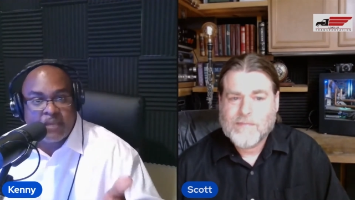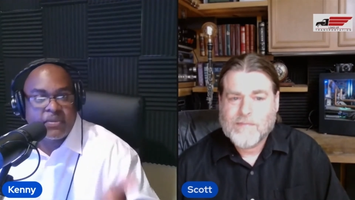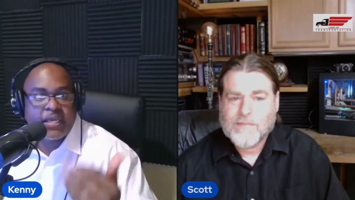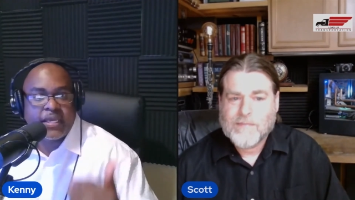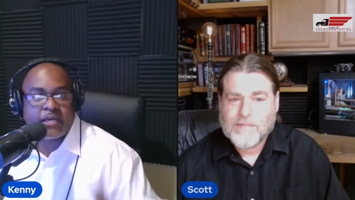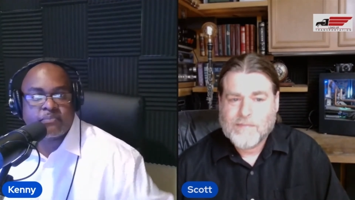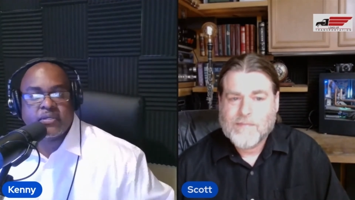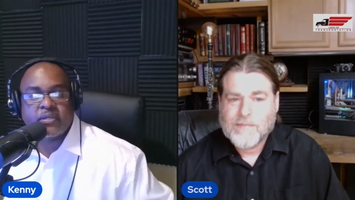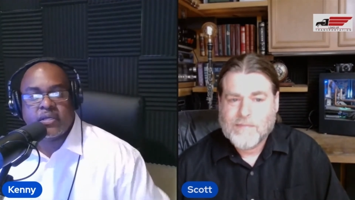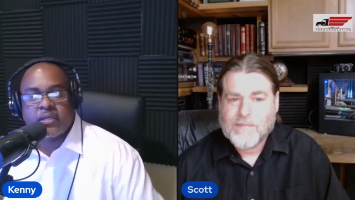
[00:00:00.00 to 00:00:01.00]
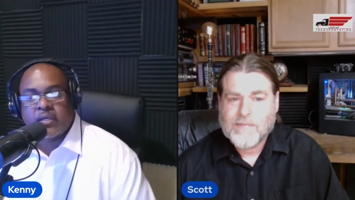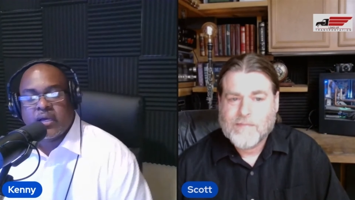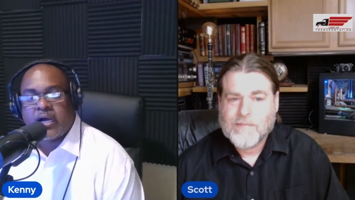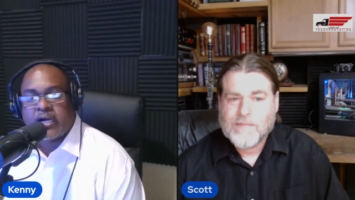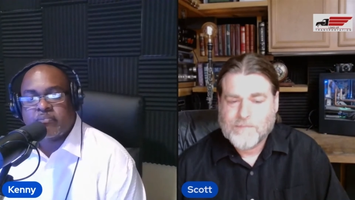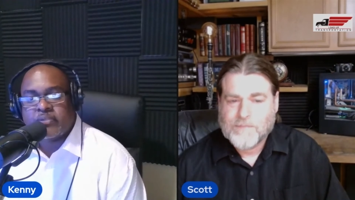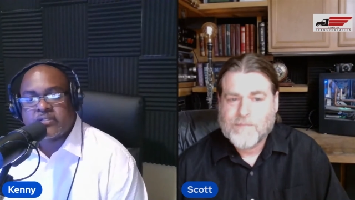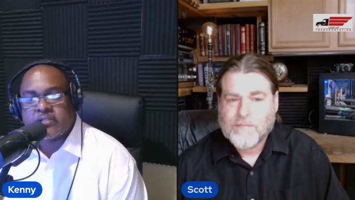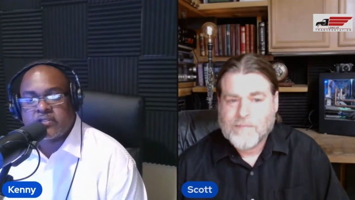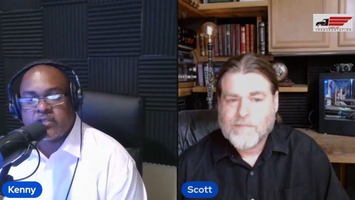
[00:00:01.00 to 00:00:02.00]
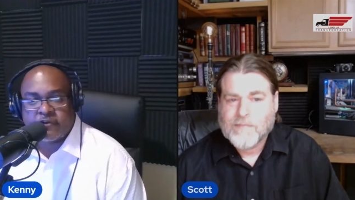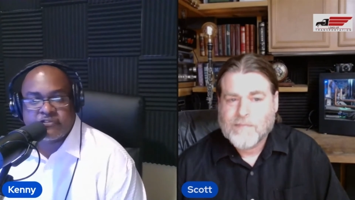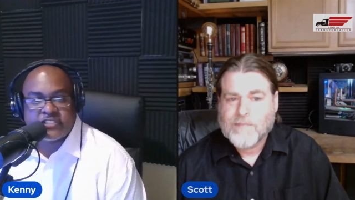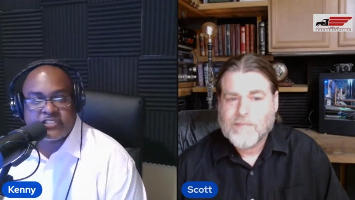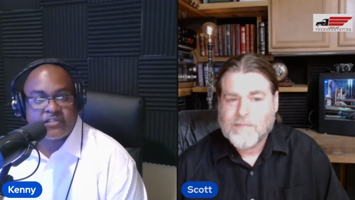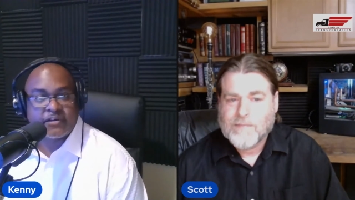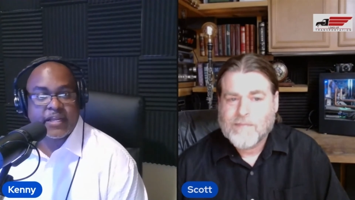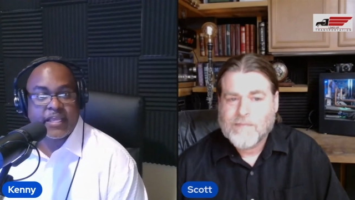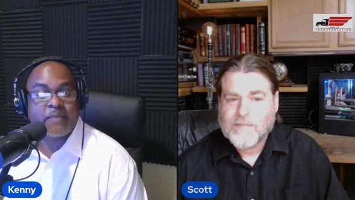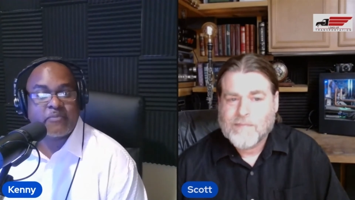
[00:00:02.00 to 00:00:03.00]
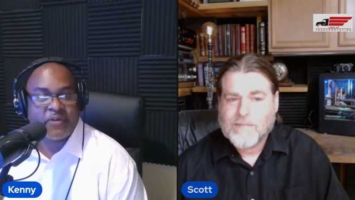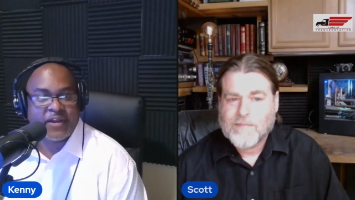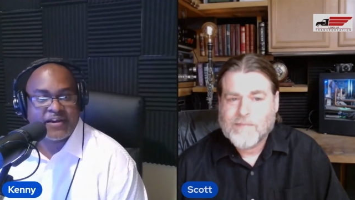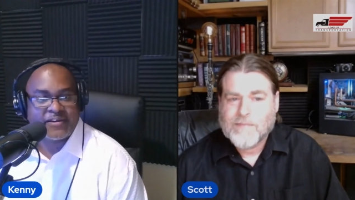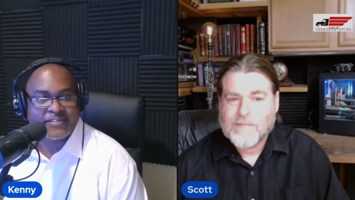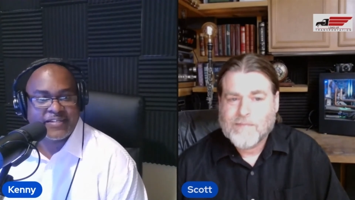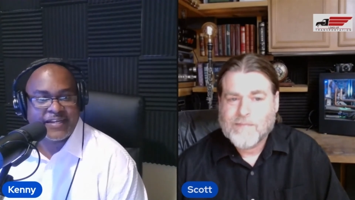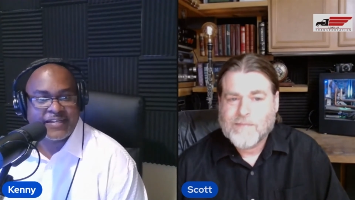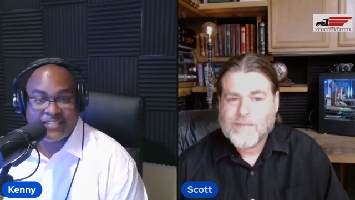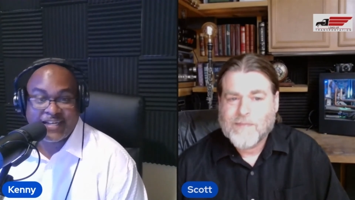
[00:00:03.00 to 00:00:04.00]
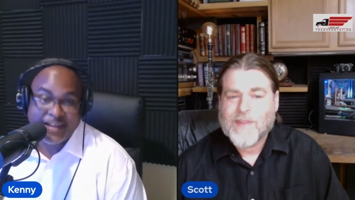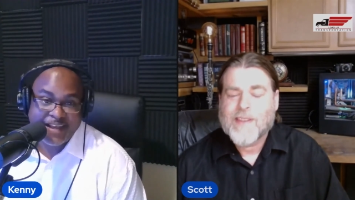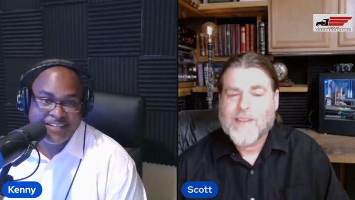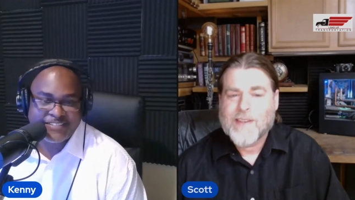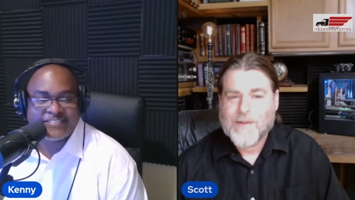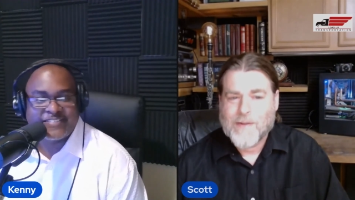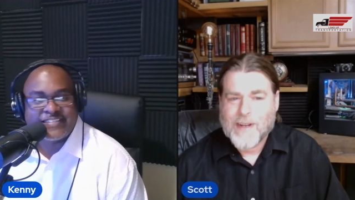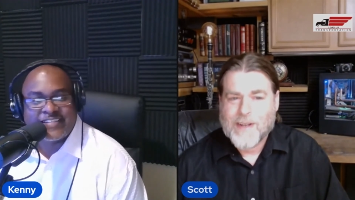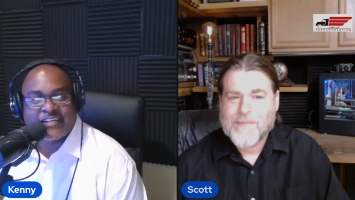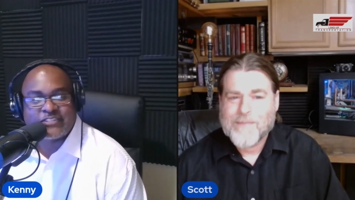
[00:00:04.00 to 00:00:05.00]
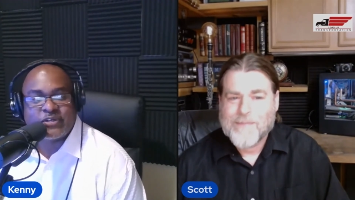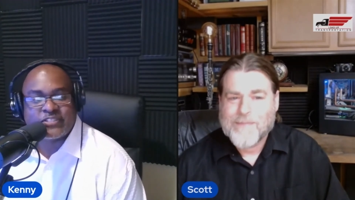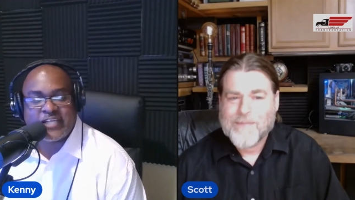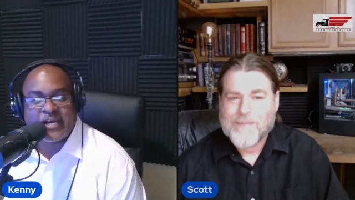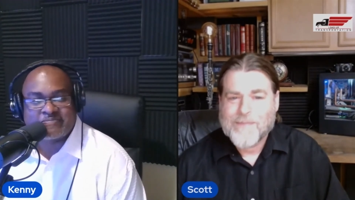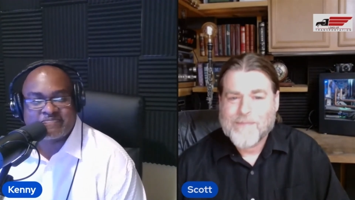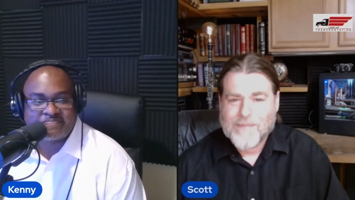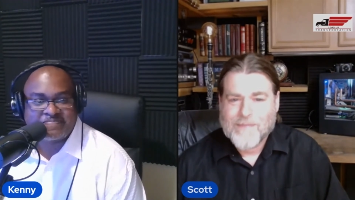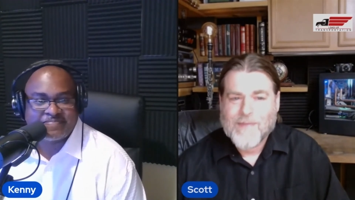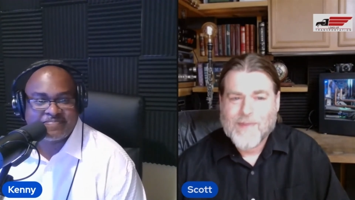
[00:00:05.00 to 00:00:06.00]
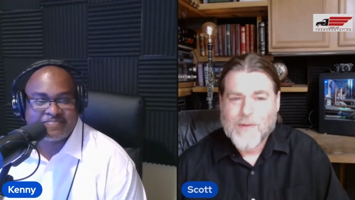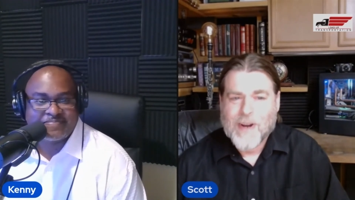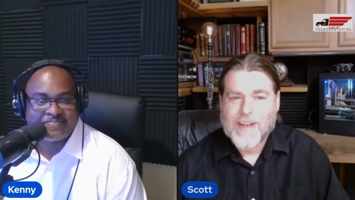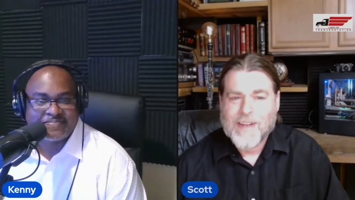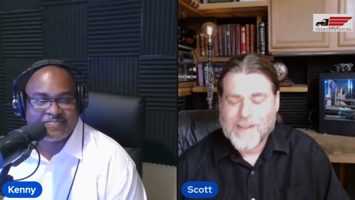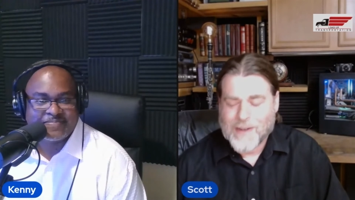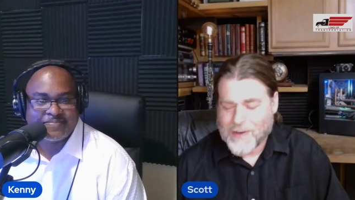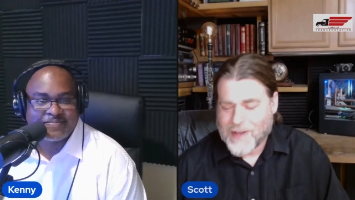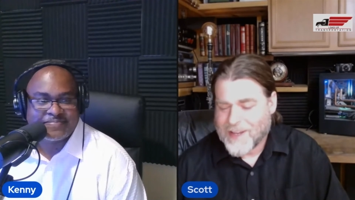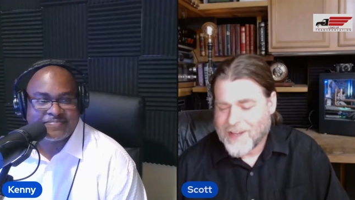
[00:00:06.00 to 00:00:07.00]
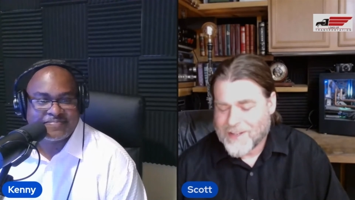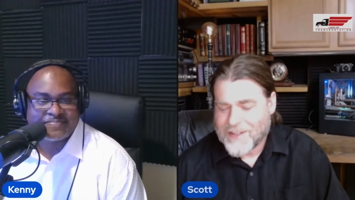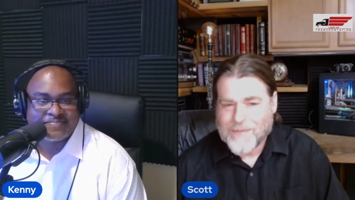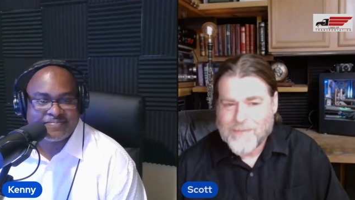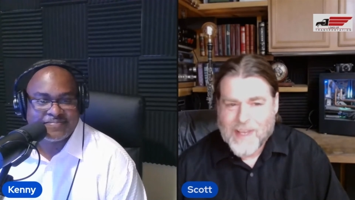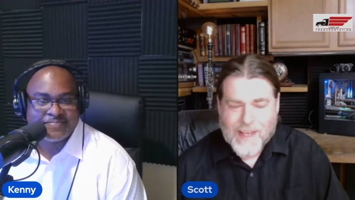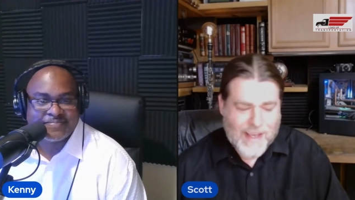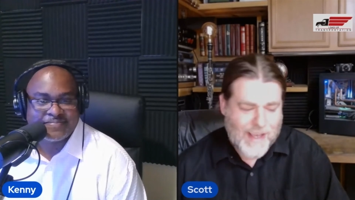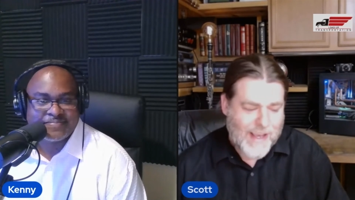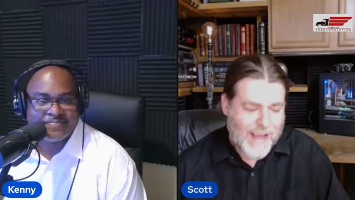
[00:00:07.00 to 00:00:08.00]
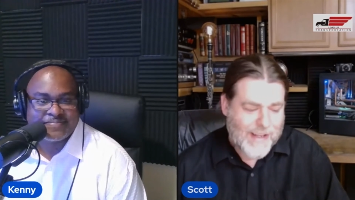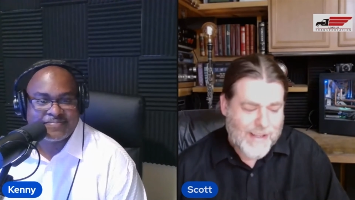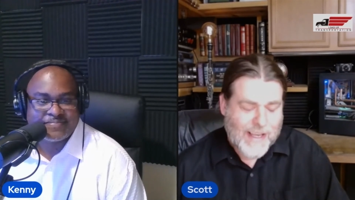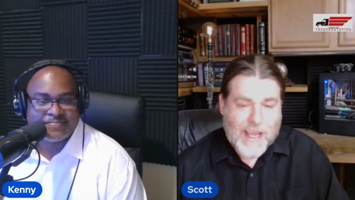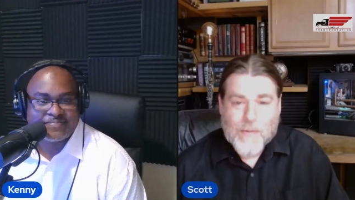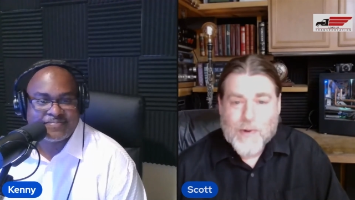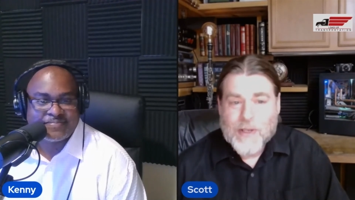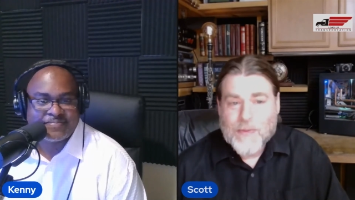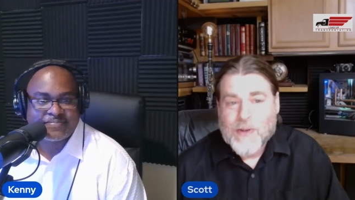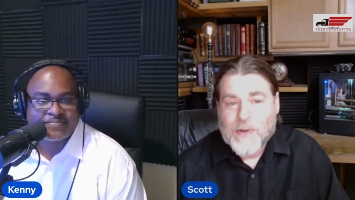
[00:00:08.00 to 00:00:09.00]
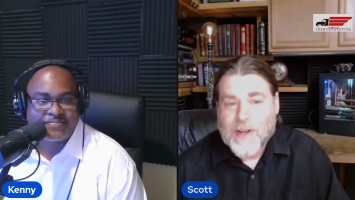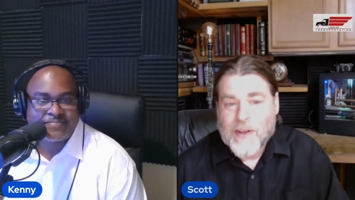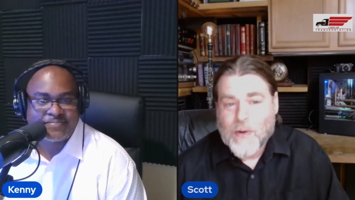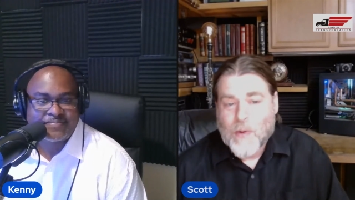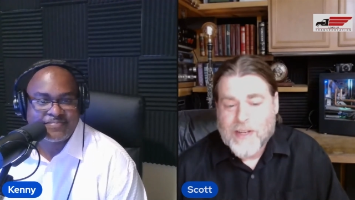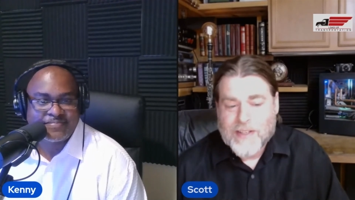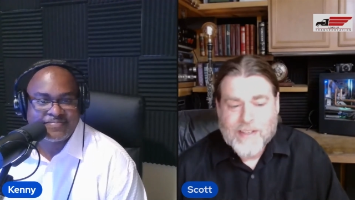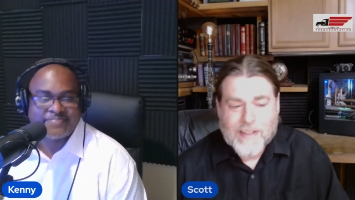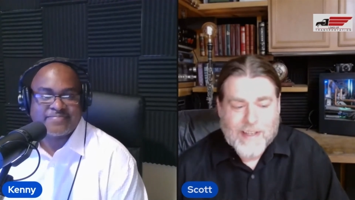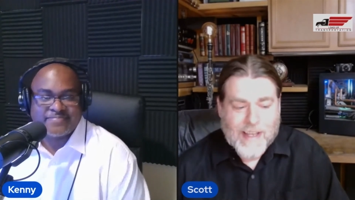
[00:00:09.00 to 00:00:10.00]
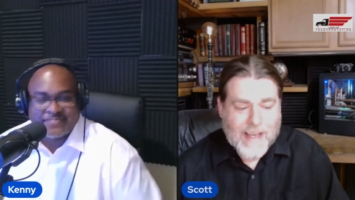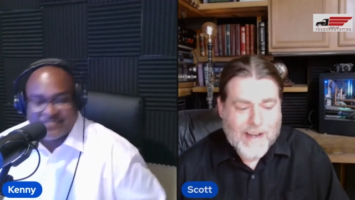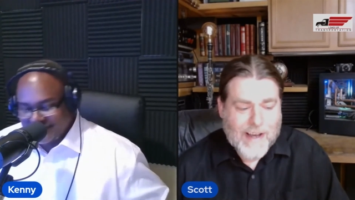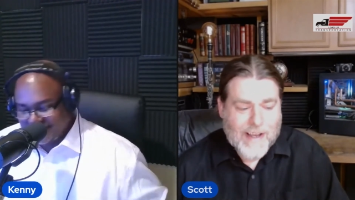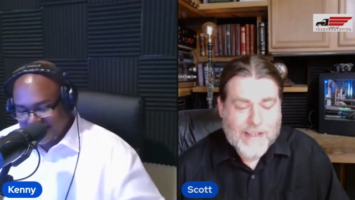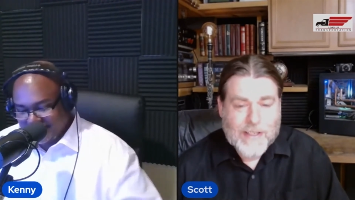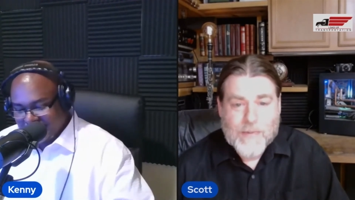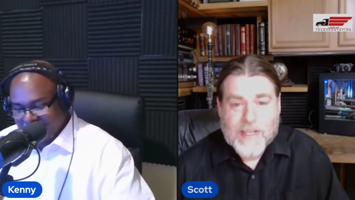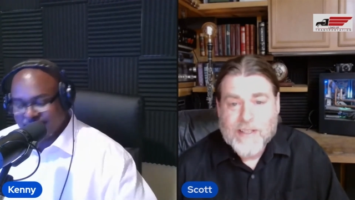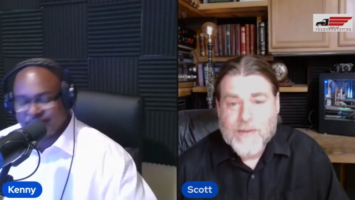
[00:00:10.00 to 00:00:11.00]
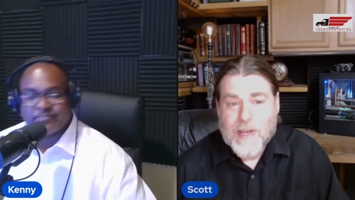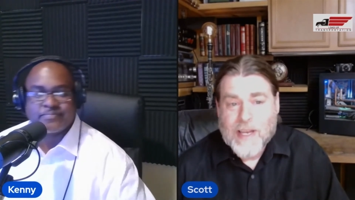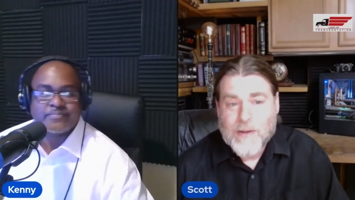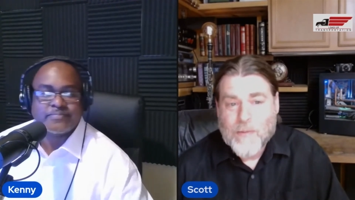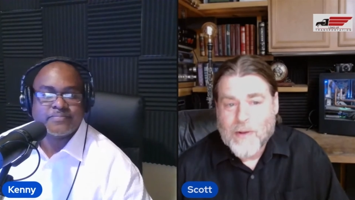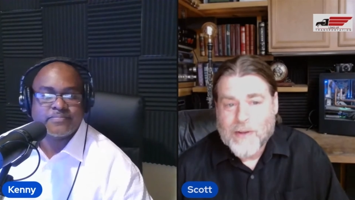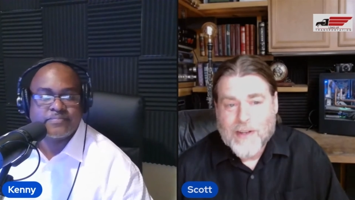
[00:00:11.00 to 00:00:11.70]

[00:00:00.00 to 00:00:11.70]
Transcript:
Speaker 1: be camping, uh, mm-hmm. but the difference is they're at a campground and it's a lot nicer right. than a truck stop.
Speaker 2: Right. Okay. Got you. And that kind of brings me to another question. And uh, as a businessman, you probably